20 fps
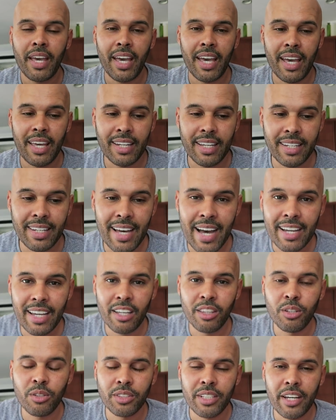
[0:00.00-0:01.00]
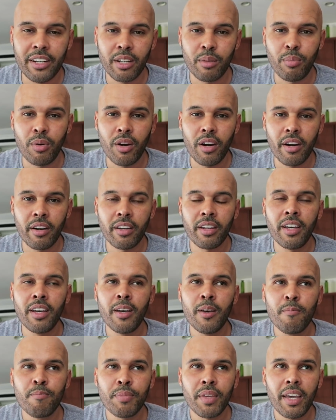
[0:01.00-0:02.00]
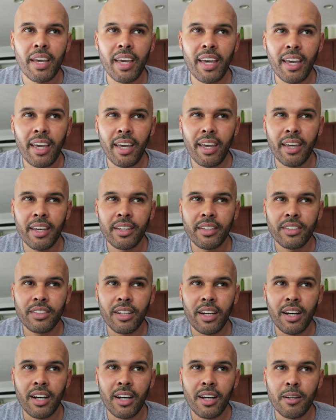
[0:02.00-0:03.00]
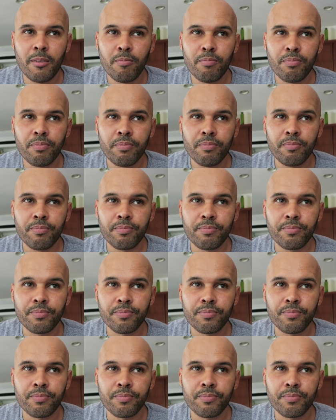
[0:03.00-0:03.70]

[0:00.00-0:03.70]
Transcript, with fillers: and, and knocking those out of the park, and um,